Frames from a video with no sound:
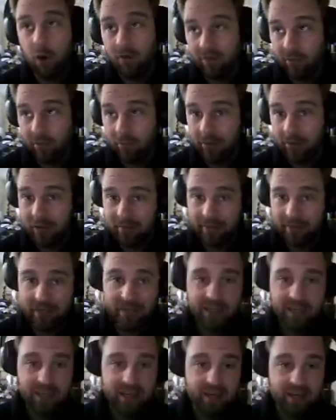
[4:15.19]
overwhelming.
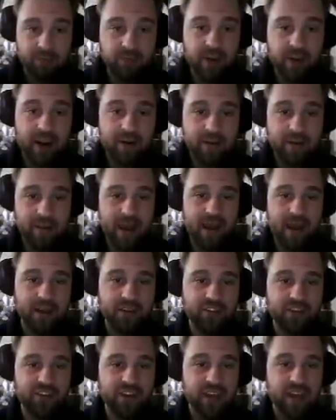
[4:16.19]
Very
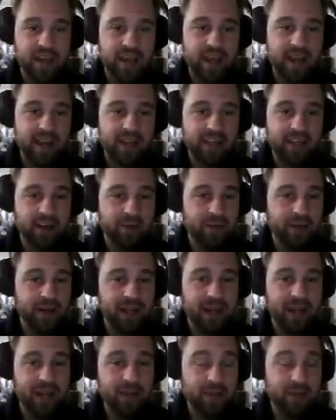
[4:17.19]
balanced, and you know what?
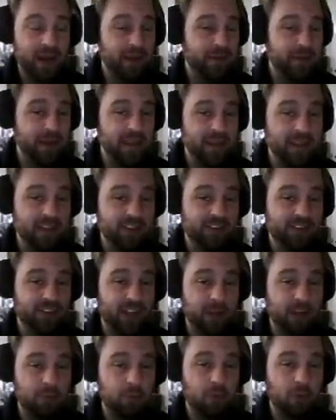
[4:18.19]
In my opinion, this is
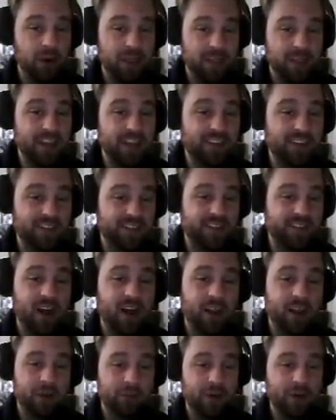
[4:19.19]
like one of the
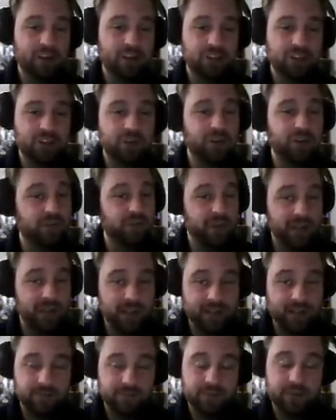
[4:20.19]
solid rail shooters for
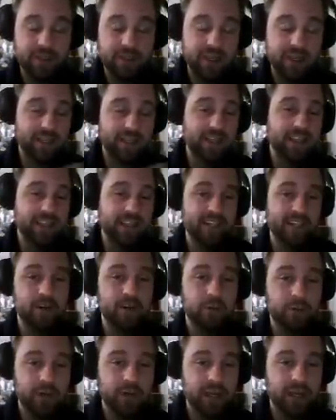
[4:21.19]
the
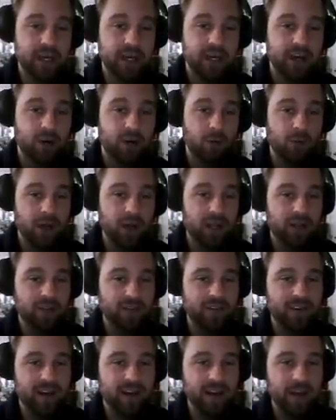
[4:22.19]
Nintendo Wii. Well
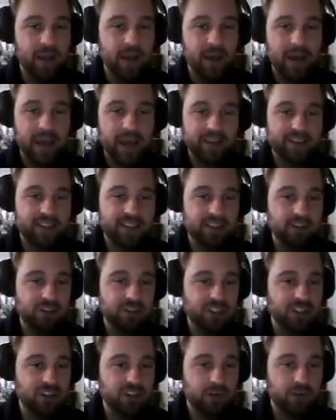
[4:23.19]
done,
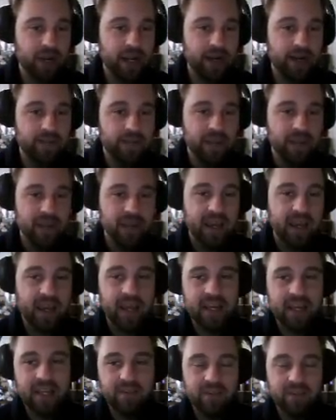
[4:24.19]
execution's great,
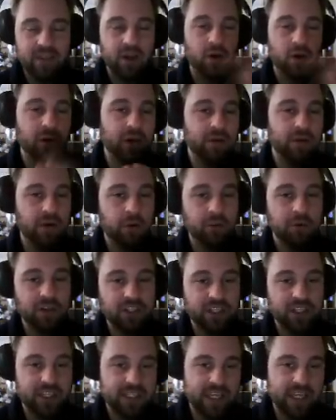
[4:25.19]
and even though it
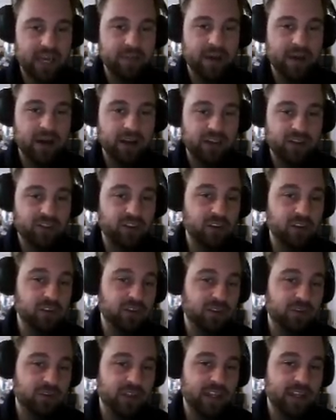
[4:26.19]
originally came out
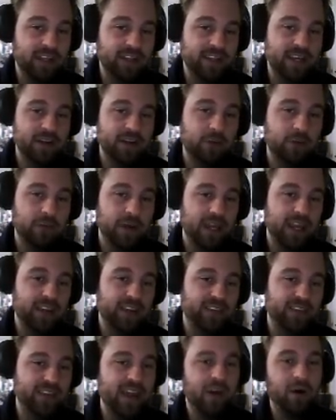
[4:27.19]
exclusive for the Nintendo Wii,
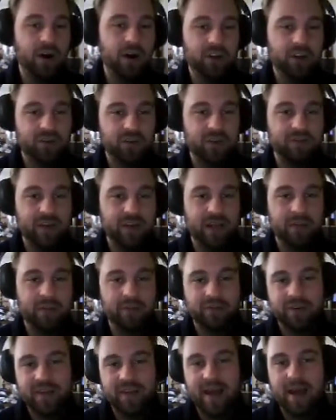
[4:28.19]
it's now also
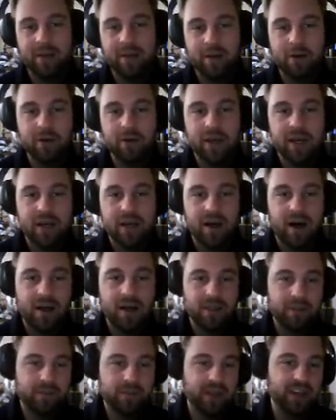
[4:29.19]
available for download
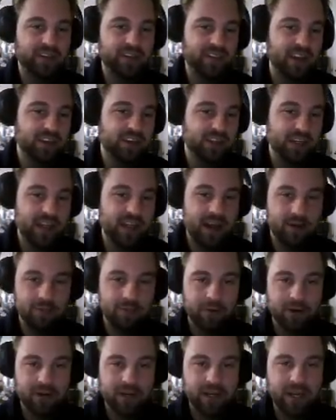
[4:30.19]
on the PlayStation
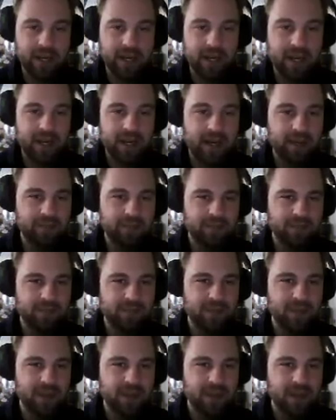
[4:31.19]
Network. And
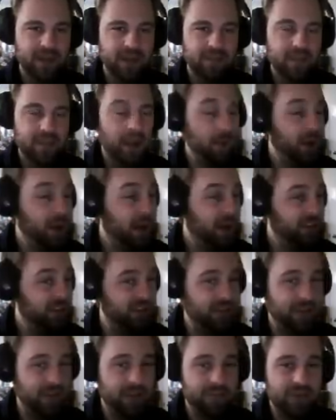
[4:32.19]
I'm not
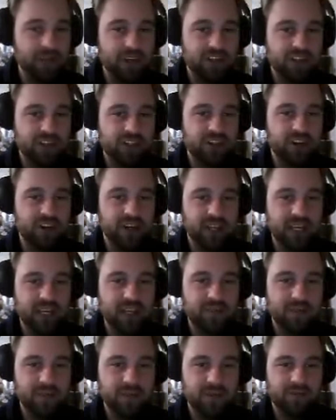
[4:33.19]
positive, but I'm pretty sure it can
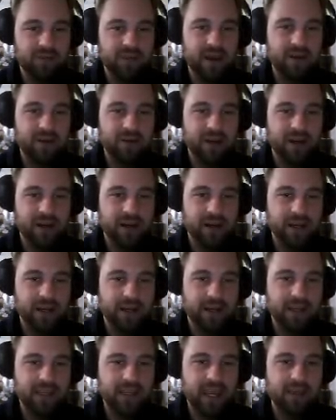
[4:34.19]
even be found
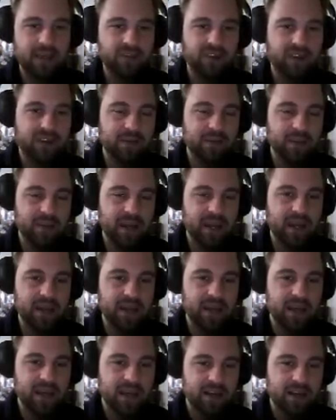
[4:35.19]
on Games on Demand